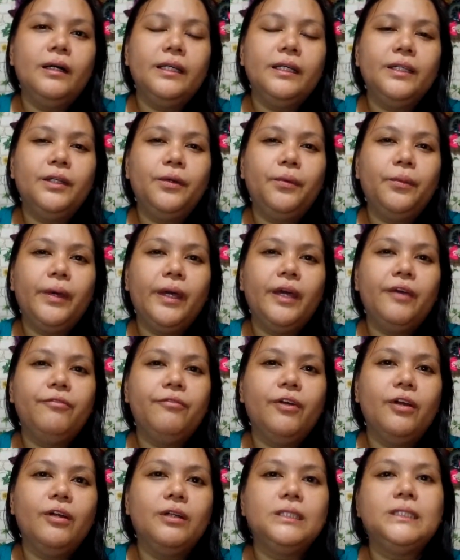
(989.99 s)
in a way
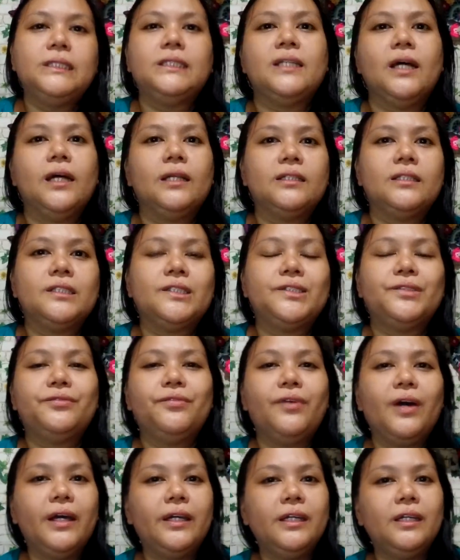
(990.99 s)
very
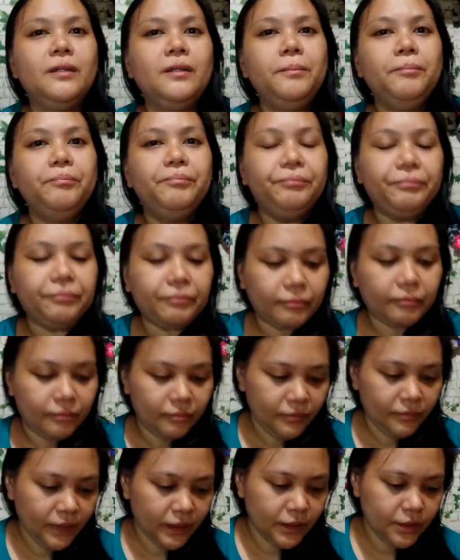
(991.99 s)
satisfying.
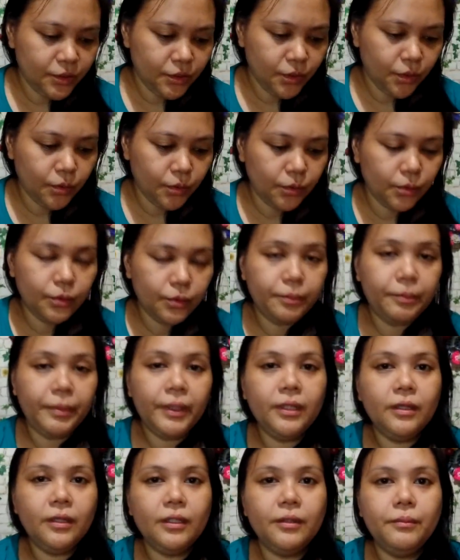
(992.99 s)
So
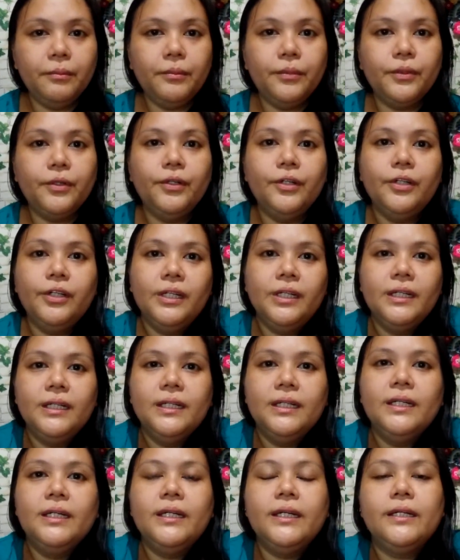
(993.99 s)
Big Timber
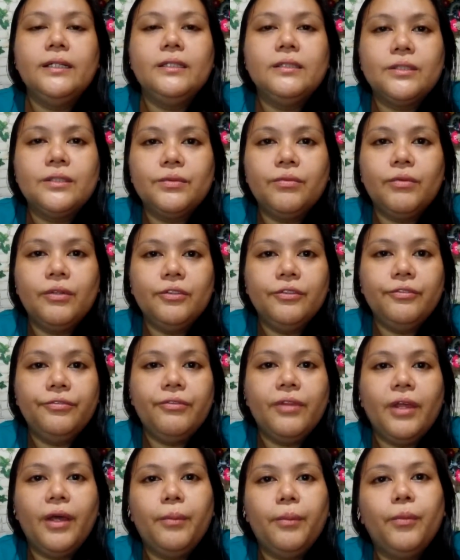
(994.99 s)
is one of
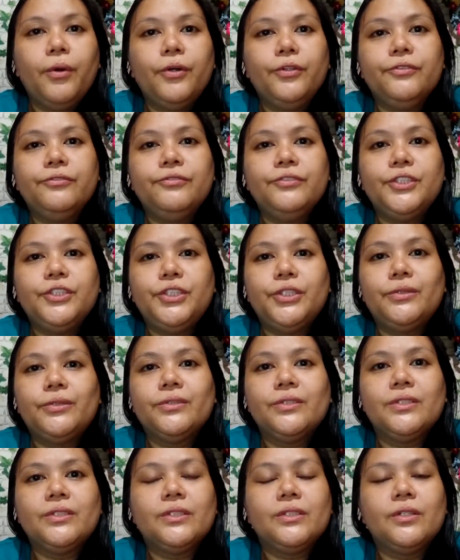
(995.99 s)
them, one of the
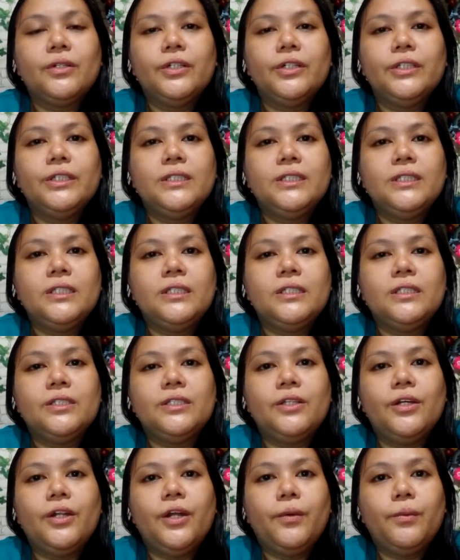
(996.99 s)
shows or the series
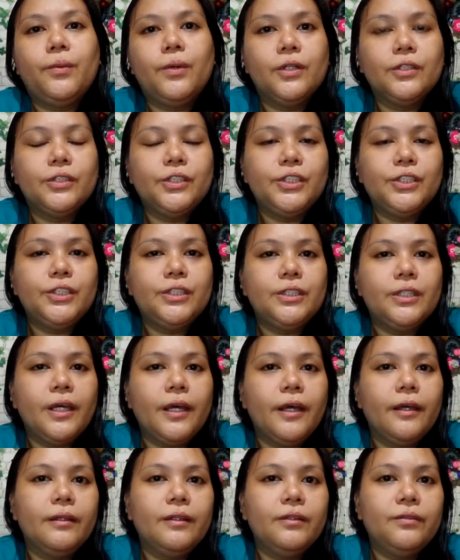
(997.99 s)
that I watched,
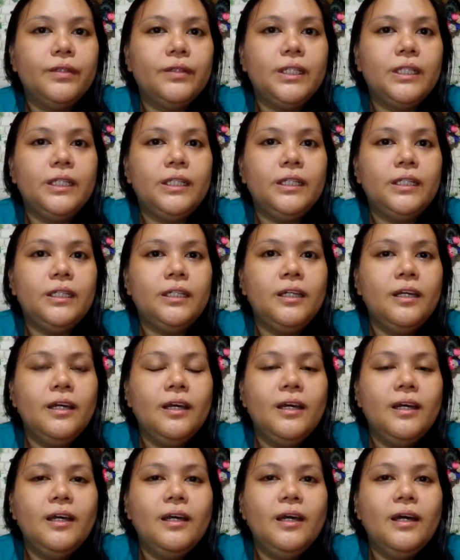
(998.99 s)
and it really
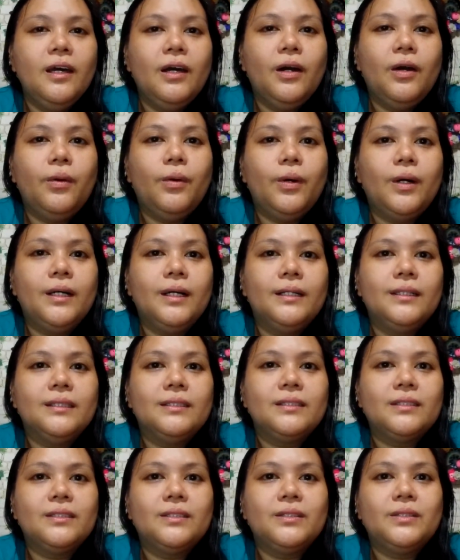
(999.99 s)

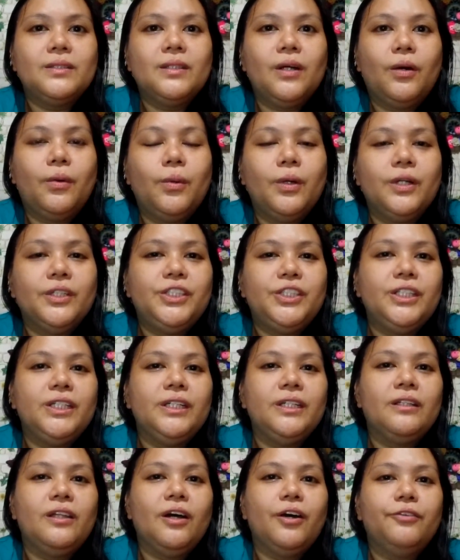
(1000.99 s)
was
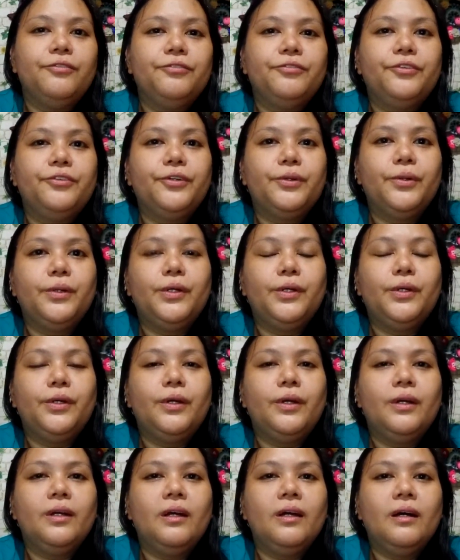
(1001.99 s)
watching it
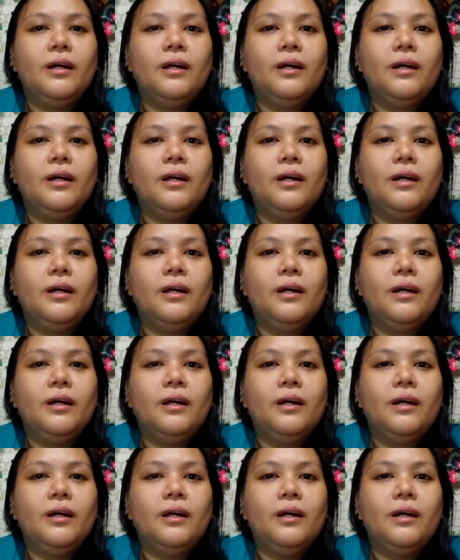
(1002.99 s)
after